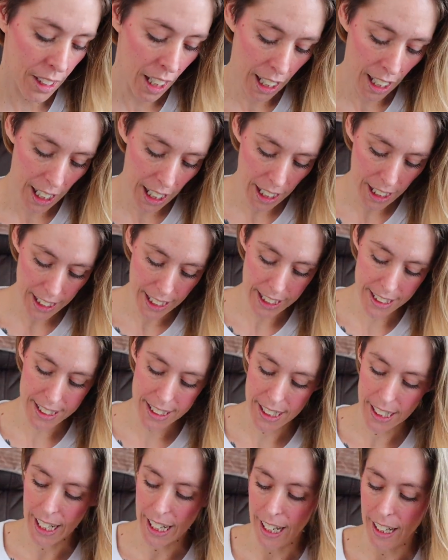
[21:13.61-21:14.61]

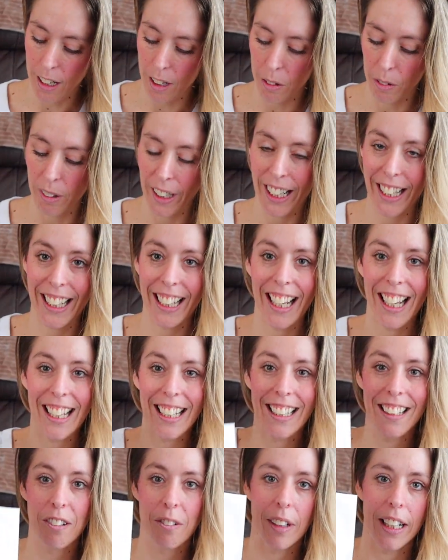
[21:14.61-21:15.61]
It's a
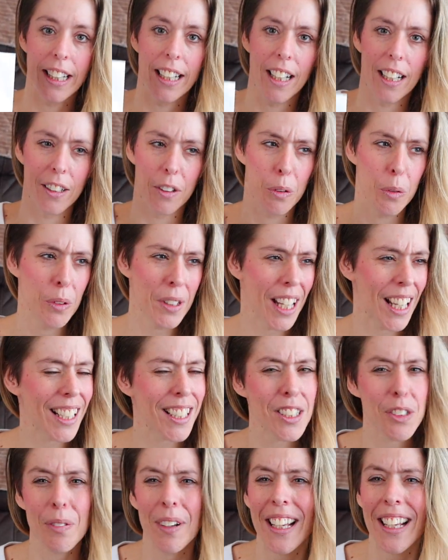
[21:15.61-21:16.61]
Raygun. Raygun. Who the heck
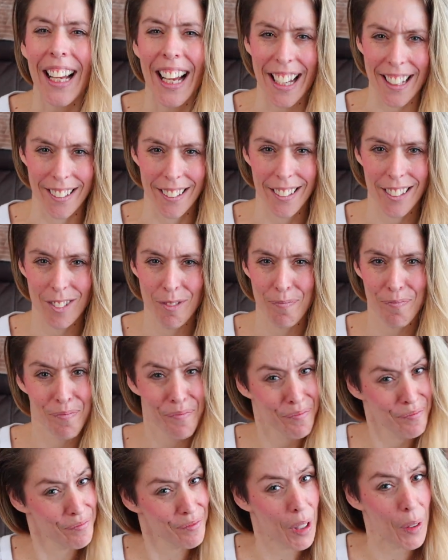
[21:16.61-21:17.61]
is Raygun?
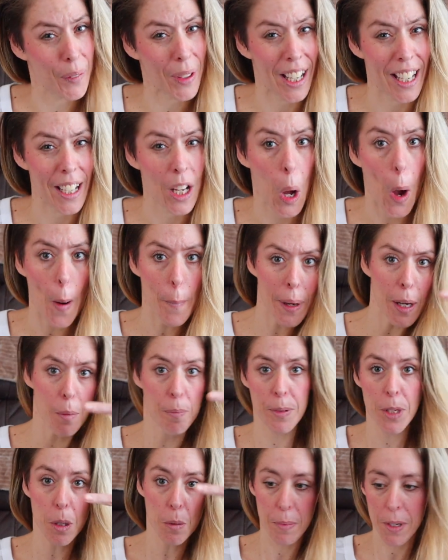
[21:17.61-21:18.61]
Okay. Pew,
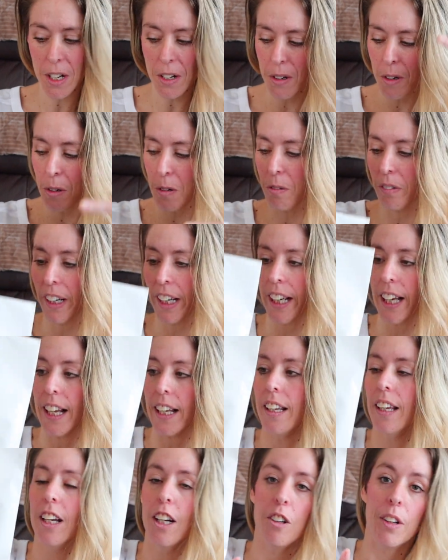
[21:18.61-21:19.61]
pew, pew.
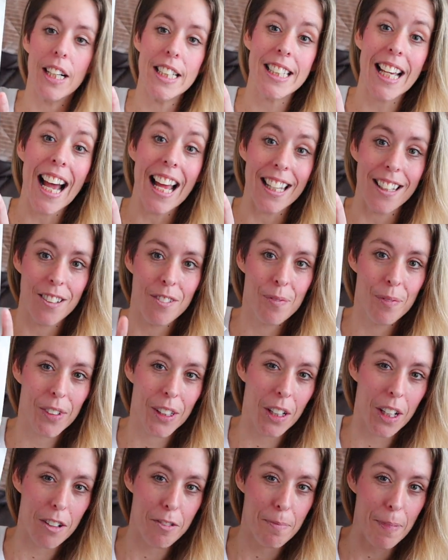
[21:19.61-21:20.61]
Raygun. Rae Dunn.
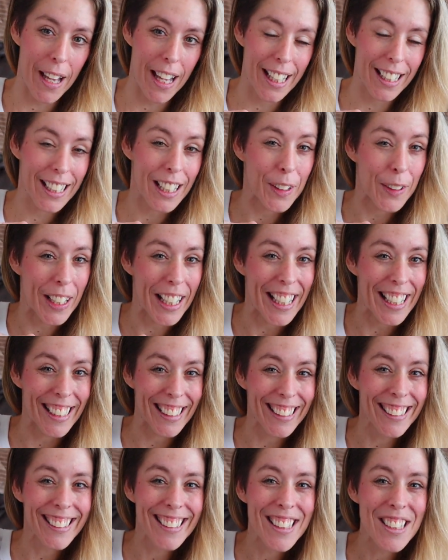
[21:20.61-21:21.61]
Gift bag right here.